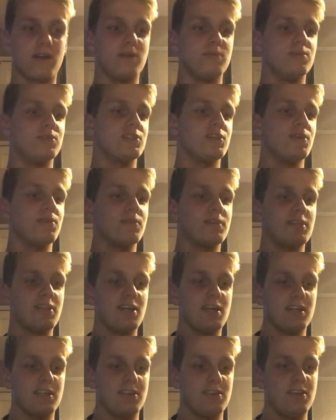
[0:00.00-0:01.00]
I'm so
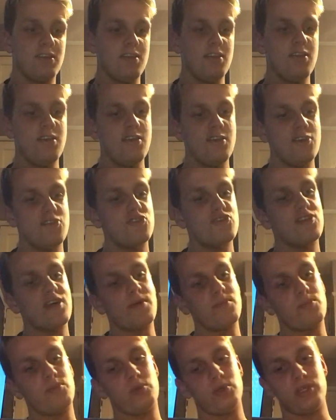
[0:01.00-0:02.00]
glad
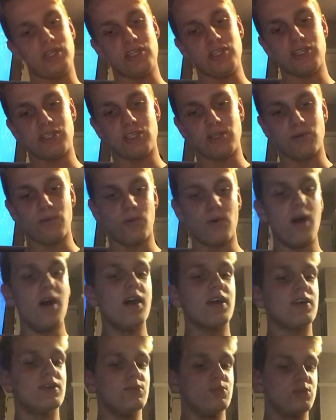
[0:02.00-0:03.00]
that bleach didn't
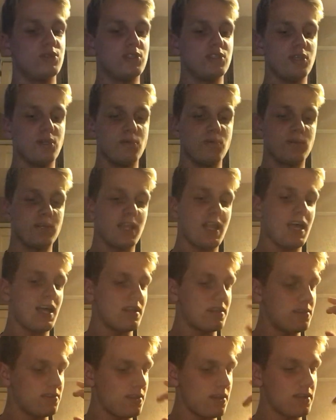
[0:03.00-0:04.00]
work. I'm so
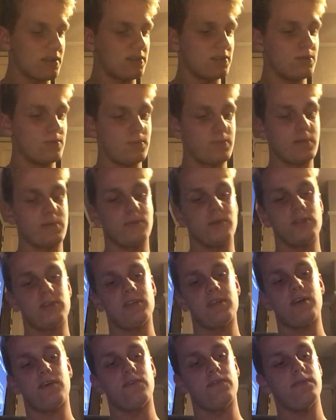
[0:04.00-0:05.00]
glad that I couldn't bring
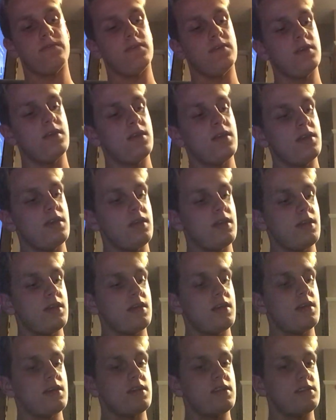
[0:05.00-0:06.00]
myself
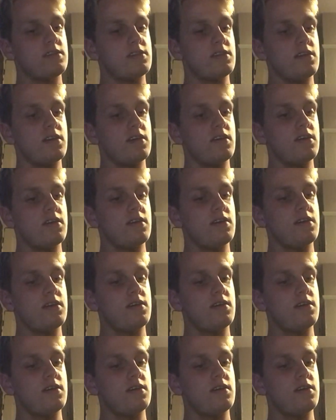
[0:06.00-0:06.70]
to